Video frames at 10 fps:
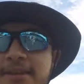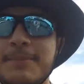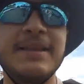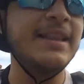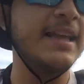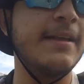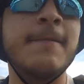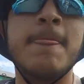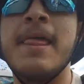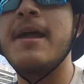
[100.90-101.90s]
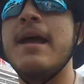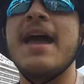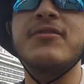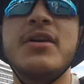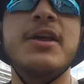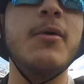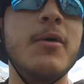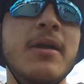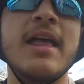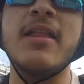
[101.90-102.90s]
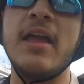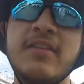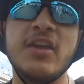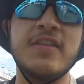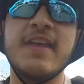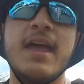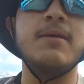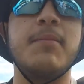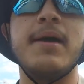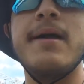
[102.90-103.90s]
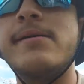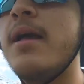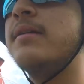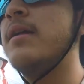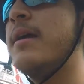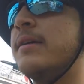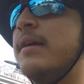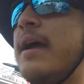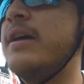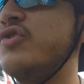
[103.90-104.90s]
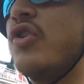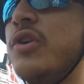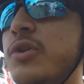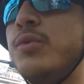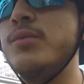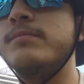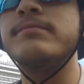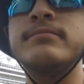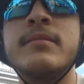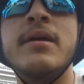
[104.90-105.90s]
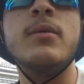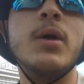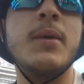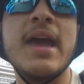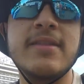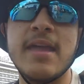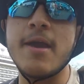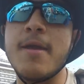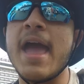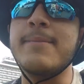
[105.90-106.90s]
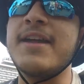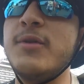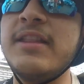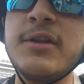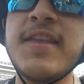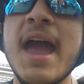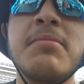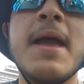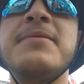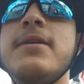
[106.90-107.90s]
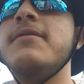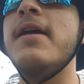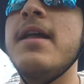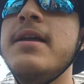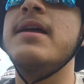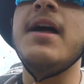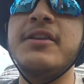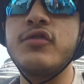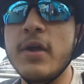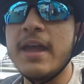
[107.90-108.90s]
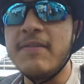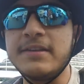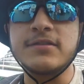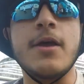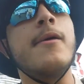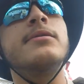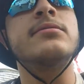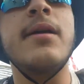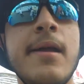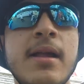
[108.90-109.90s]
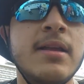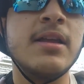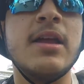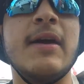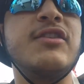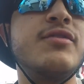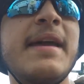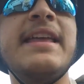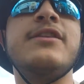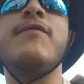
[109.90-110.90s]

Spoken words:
It's gonna be lit. I have no idea how long it's gonna take, but I'll show you when we get there. I might do a little time lapse of us driving. So we're in Jamaica.